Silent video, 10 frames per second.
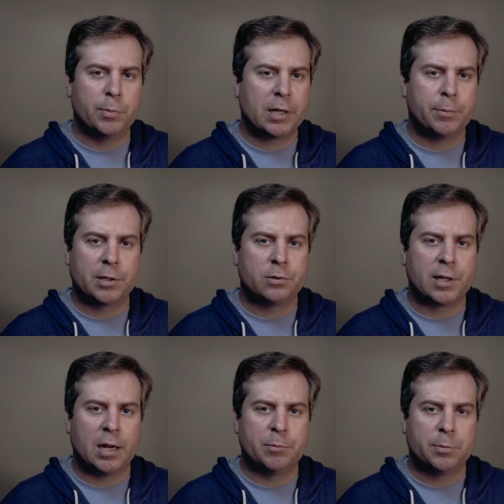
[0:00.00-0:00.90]
megapixel
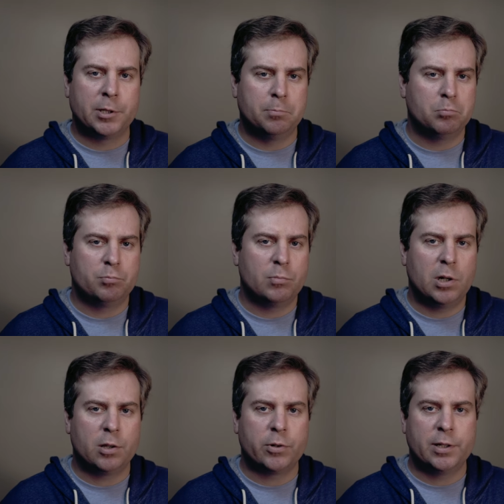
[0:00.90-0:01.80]
camera, but
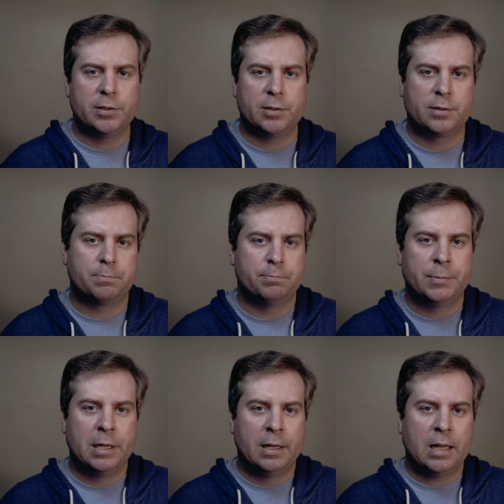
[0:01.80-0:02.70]
otherwise
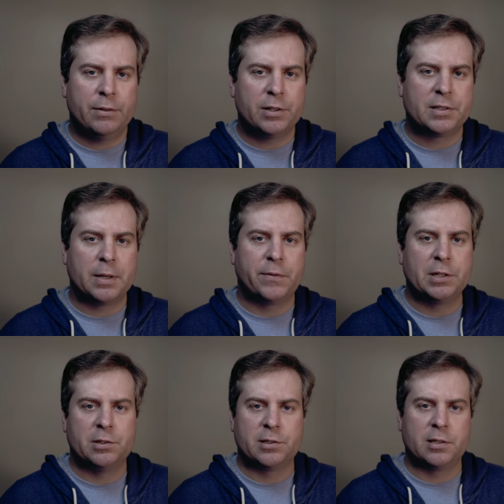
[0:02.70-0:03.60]
have all the same
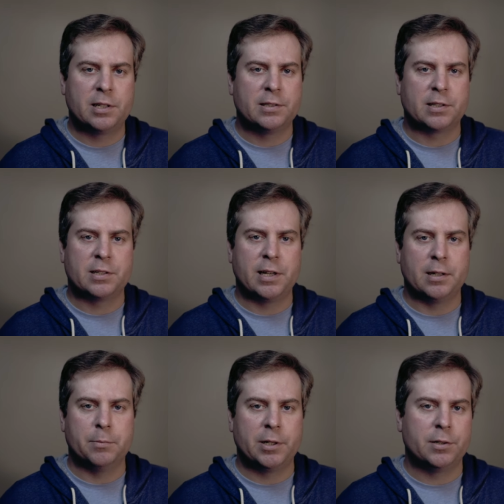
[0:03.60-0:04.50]
features as the
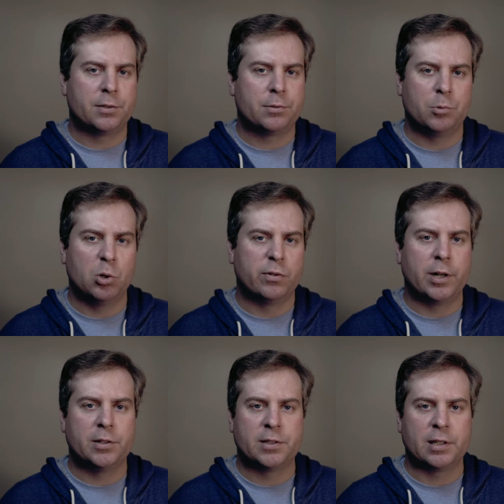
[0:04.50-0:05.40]
T68, minus over
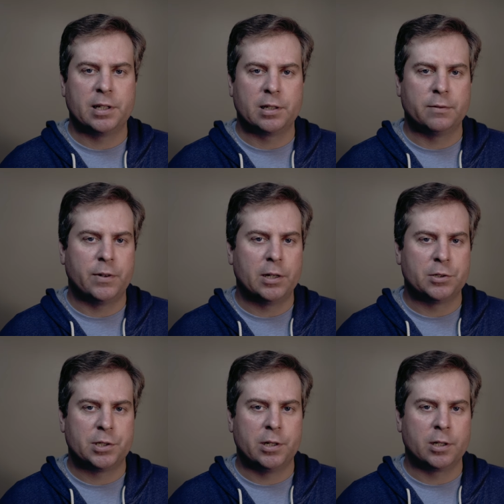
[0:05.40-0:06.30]
air syncing and file
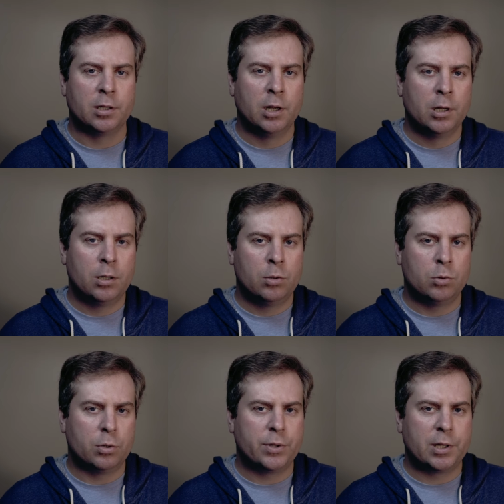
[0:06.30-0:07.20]
sharing,
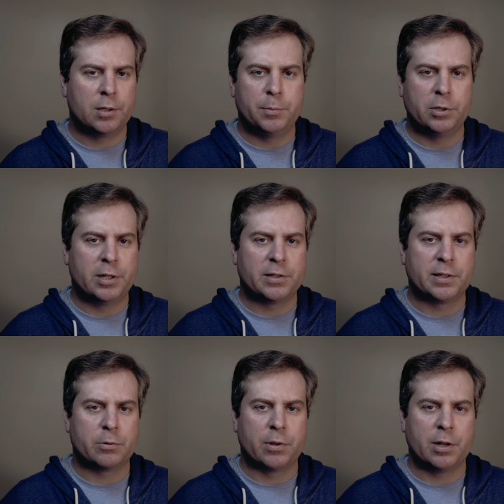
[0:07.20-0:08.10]
or the ability to
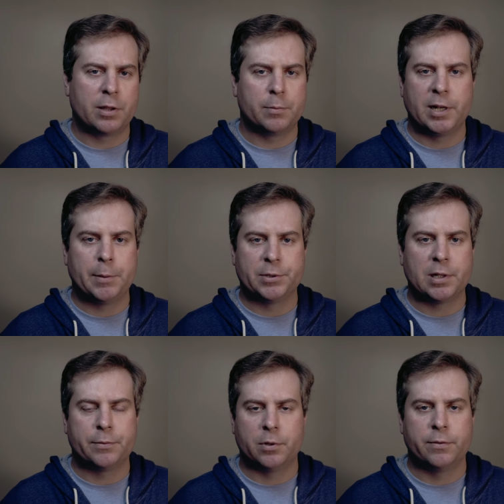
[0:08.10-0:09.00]
sync with anything but Apple
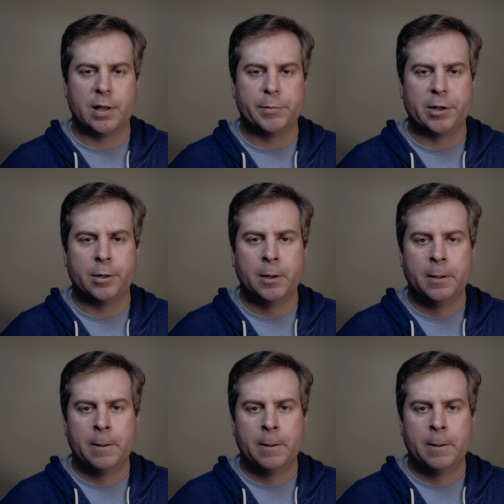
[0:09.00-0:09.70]
software for that matter.